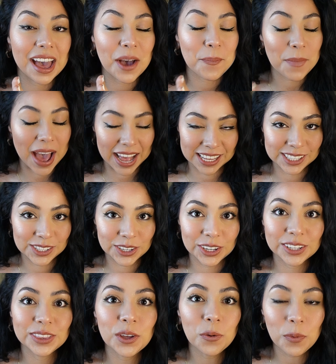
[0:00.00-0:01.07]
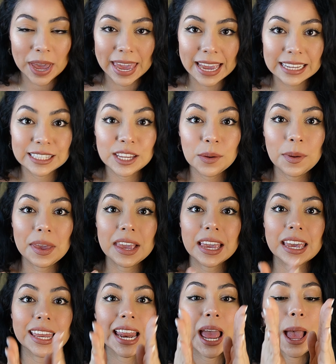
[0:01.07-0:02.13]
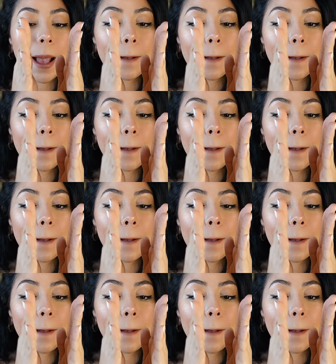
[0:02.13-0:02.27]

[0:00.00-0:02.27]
mastered the way to make it